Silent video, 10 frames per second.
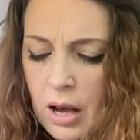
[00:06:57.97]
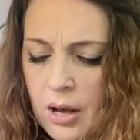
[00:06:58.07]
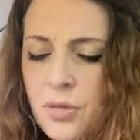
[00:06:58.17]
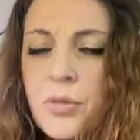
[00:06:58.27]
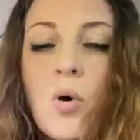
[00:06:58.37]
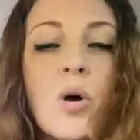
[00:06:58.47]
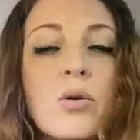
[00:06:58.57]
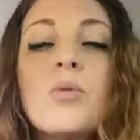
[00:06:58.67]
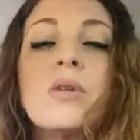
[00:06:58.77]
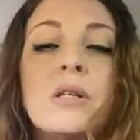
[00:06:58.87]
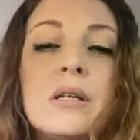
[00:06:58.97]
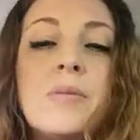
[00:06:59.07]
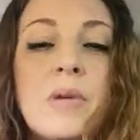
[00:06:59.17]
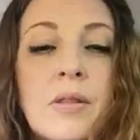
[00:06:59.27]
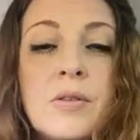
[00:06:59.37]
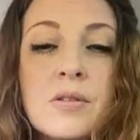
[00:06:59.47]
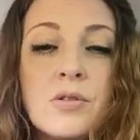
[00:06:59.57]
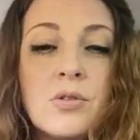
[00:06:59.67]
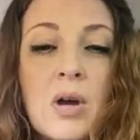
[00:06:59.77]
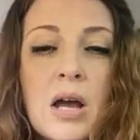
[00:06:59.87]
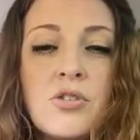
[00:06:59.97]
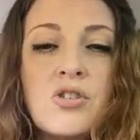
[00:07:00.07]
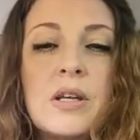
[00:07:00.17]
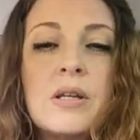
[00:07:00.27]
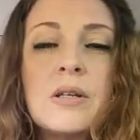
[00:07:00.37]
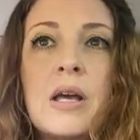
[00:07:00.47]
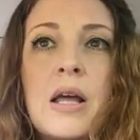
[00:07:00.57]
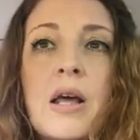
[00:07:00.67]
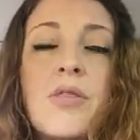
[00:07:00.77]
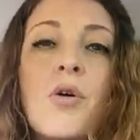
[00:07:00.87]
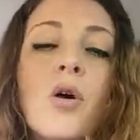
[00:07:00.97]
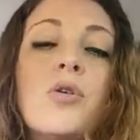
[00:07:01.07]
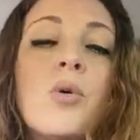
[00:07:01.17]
I thought you were leading me in this direction, and I thought you